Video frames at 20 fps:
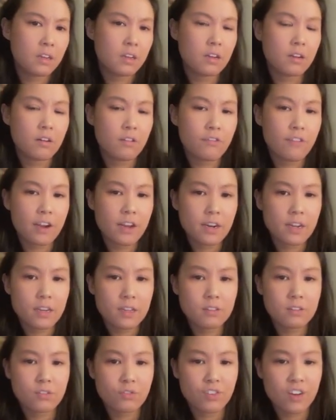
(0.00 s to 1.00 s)
You know,
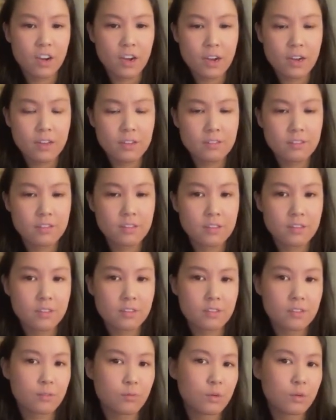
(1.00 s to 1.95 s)
finance for us, it's